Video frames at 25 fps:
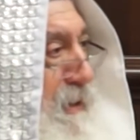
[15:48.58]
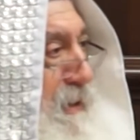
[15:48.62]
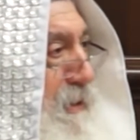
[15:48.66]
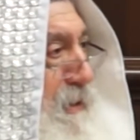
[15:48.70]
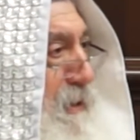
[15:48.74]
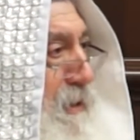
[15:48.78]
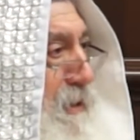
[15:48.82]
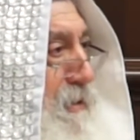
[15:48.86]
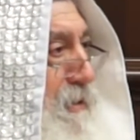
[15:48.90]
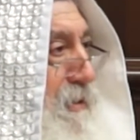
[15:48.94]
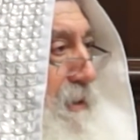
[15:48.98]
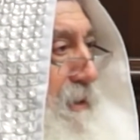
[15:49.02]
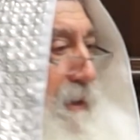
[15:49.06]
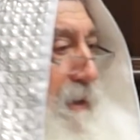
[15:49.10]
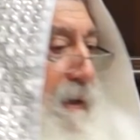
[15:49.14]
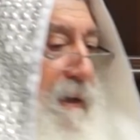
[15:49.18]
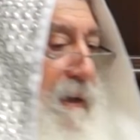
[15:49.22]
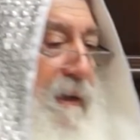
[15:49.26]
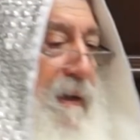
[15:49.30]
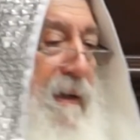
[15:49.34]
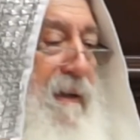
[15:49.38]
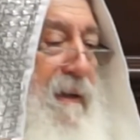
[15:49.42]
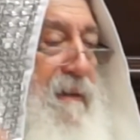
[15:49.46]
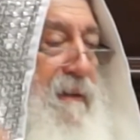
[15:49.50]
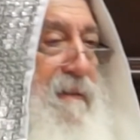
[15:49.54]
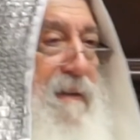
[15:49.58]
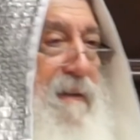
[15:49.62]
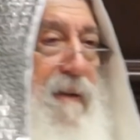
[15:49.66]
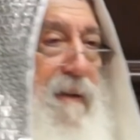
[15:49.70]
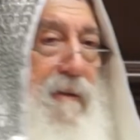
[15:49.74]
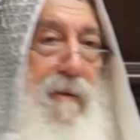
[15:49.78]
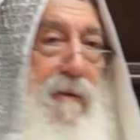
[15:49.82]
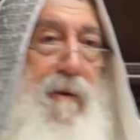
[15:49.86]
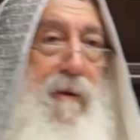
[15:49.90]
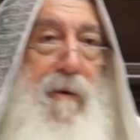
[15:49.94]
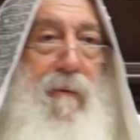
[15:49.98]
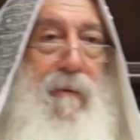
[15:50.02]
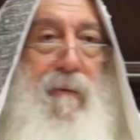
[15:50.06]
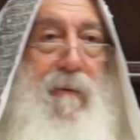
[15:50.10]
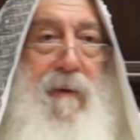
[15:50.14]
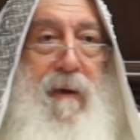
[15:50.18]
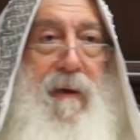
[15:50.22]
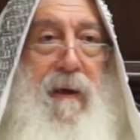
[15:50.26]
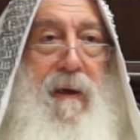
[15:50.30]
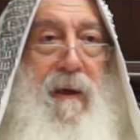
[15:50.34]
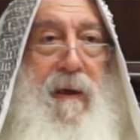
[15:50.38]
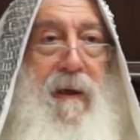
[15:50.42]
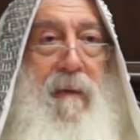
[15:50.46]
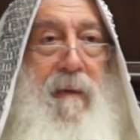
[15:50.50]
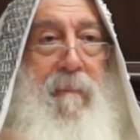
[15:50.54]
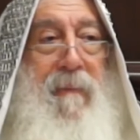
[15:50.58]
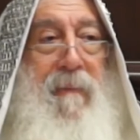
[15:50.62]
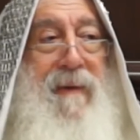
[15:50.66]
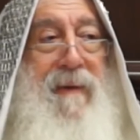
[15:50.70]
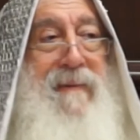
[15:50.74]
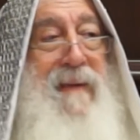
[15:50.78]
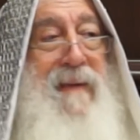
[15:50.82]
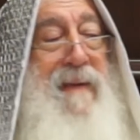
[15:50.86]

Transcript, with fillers: Yiddish? He said, no but